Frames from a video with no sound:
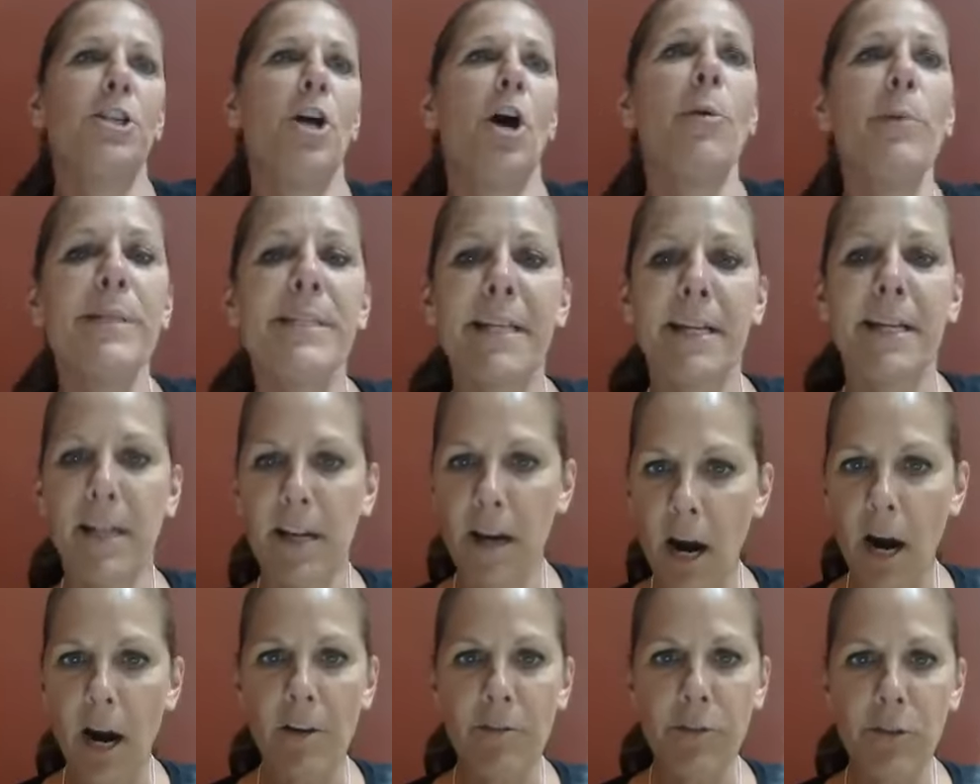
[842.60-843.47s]
always got a
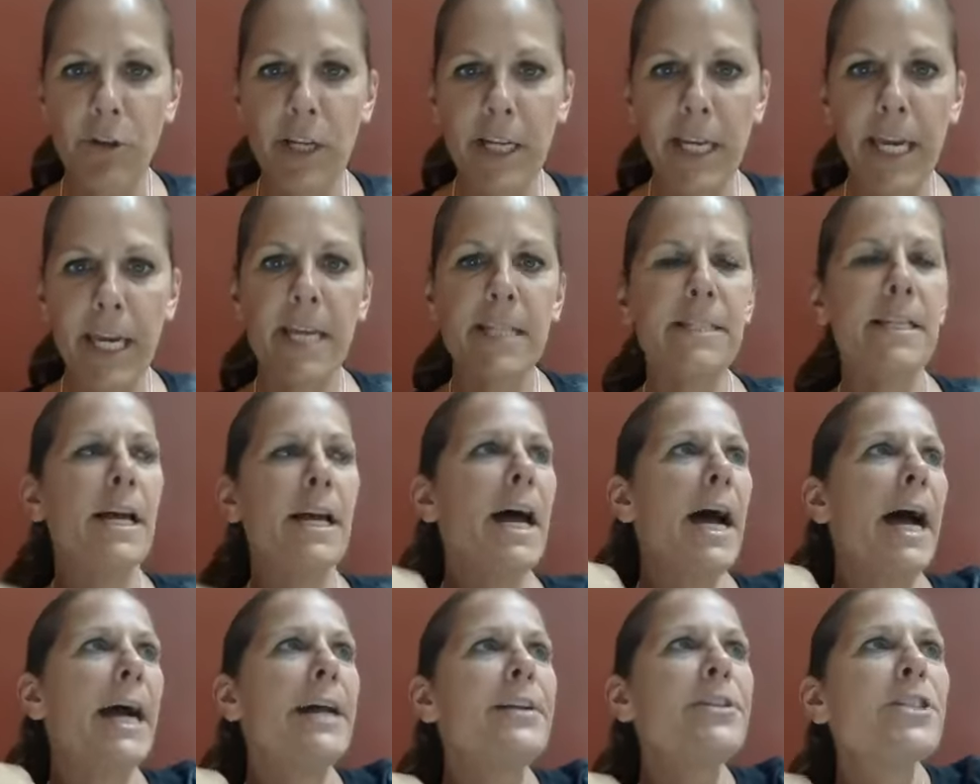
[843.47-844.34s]
car full of kids,
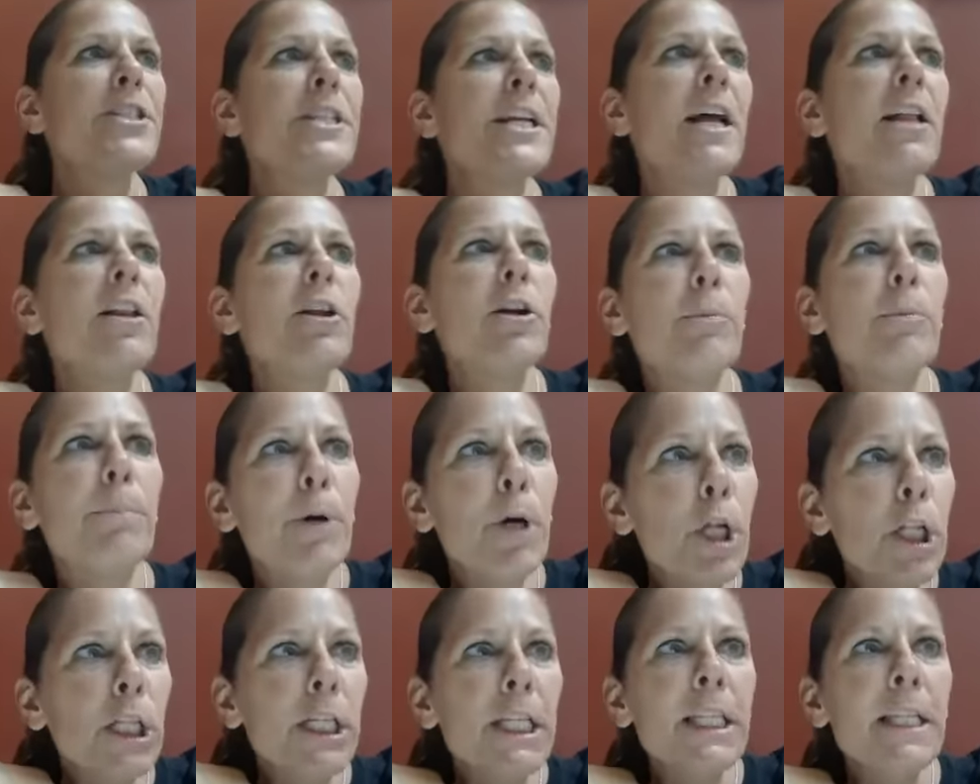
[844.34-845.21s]
I just tell her,
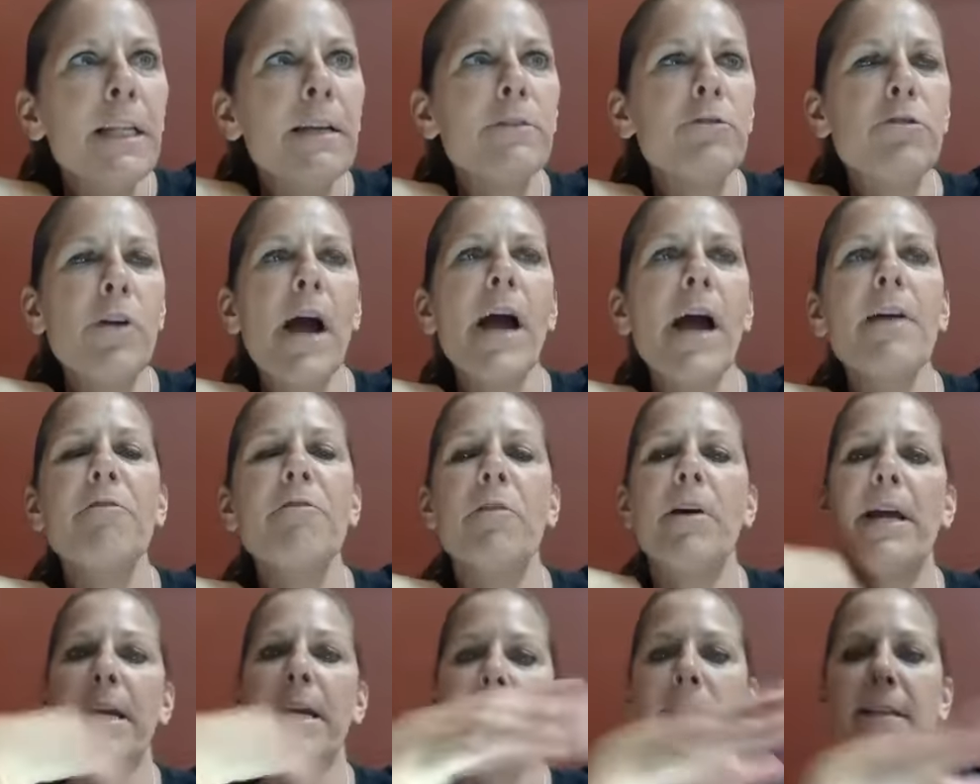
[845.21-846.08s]
pull in that
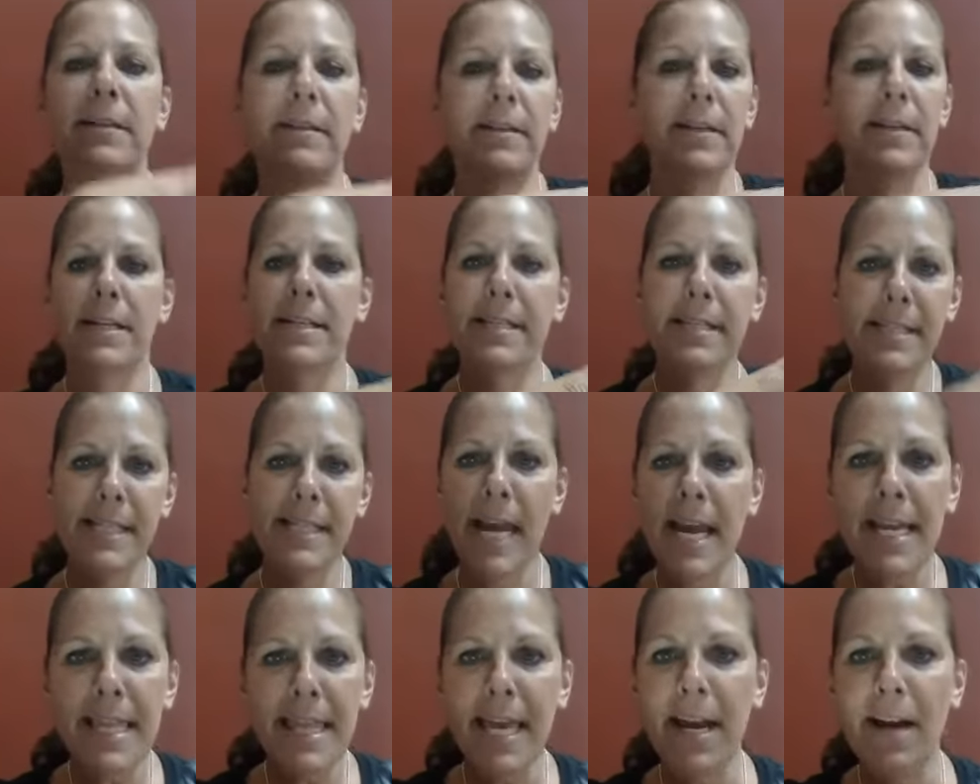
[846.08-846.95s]
driveway and
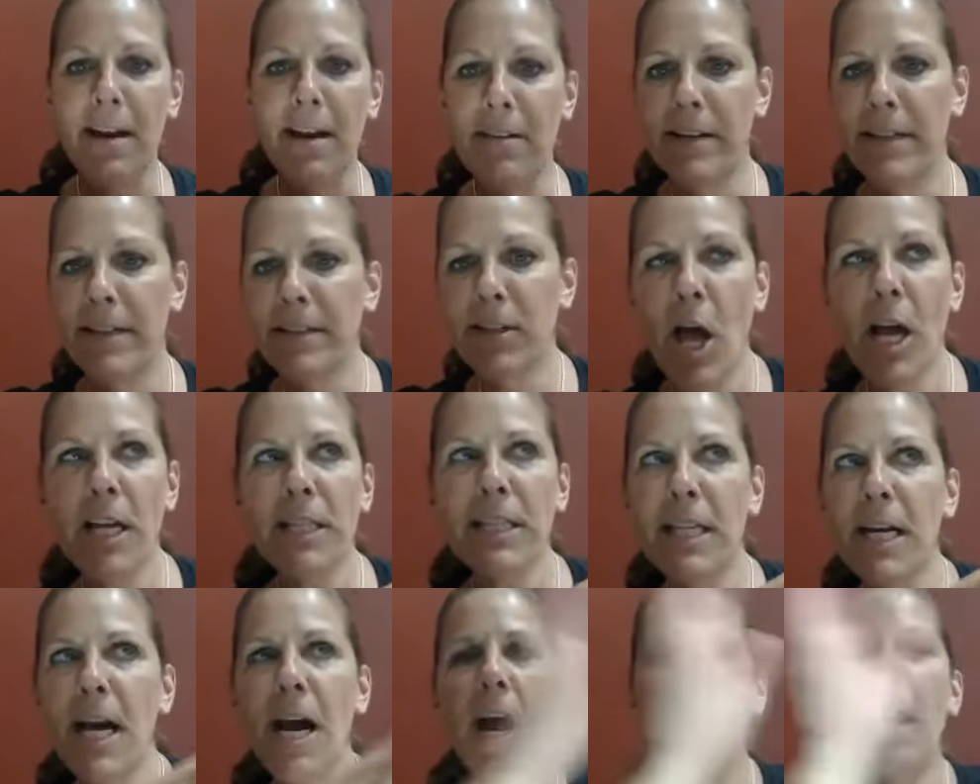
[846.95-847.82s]
stay there and lock
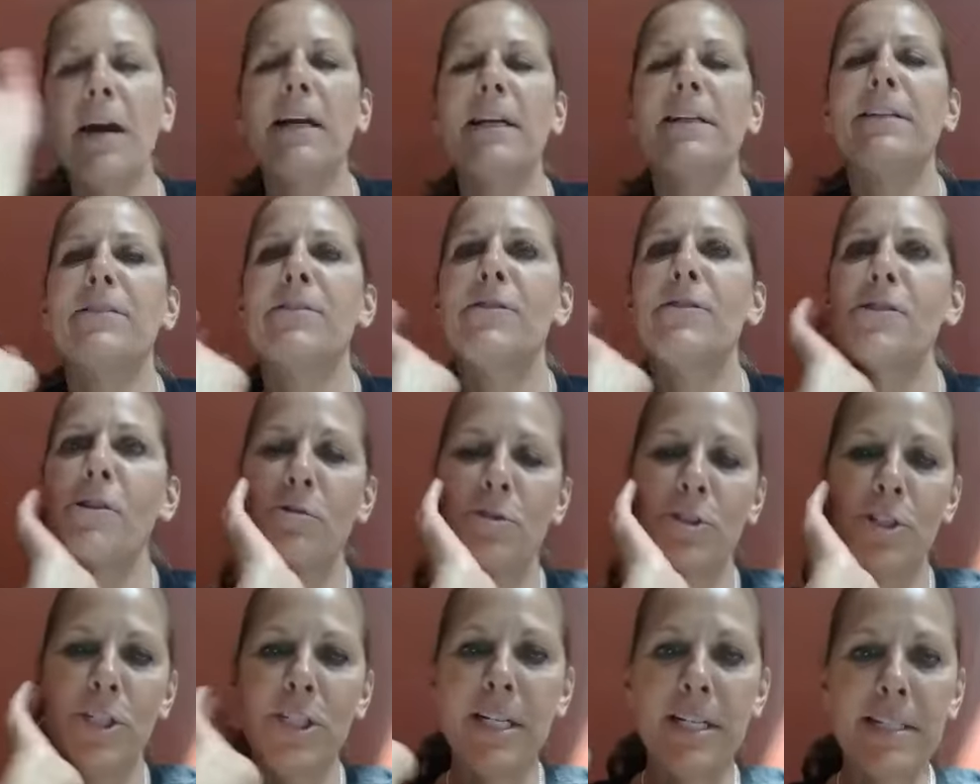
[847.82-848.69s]
the car. And so
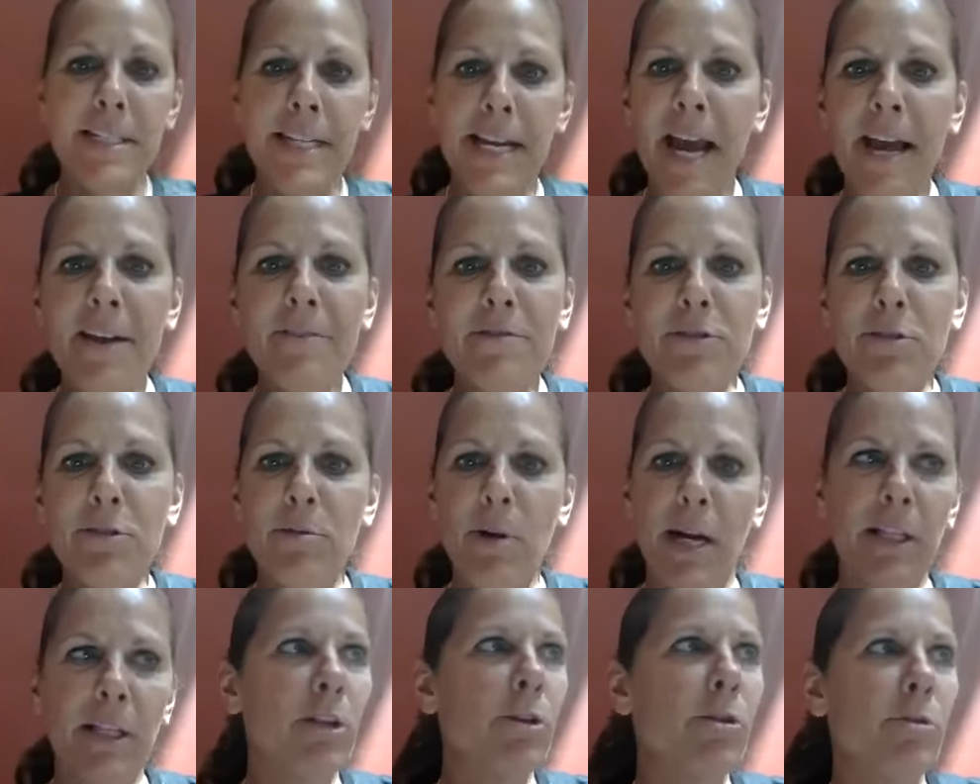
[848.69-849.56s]
she doesn't have to
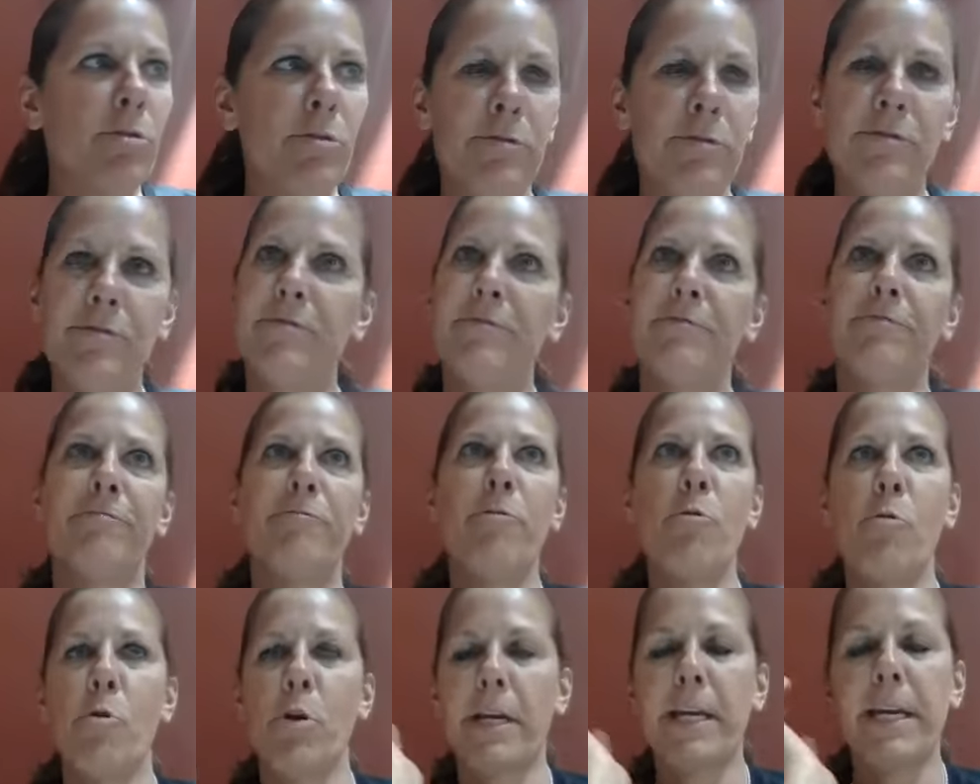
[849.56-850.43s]
unload
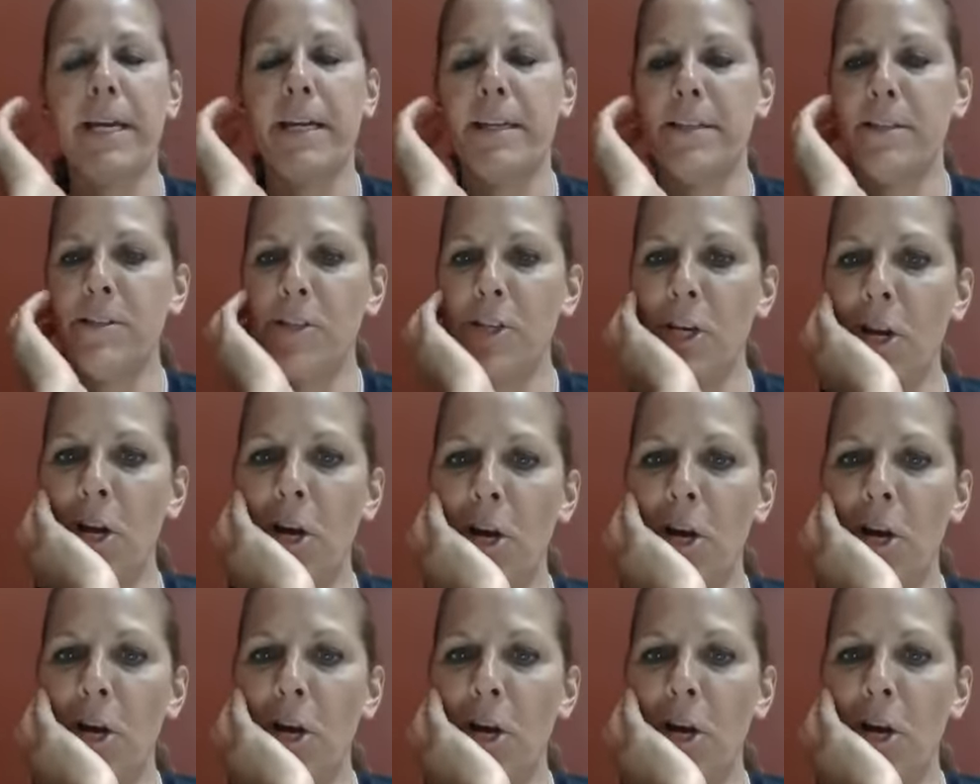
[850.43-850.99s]
four kids. You know?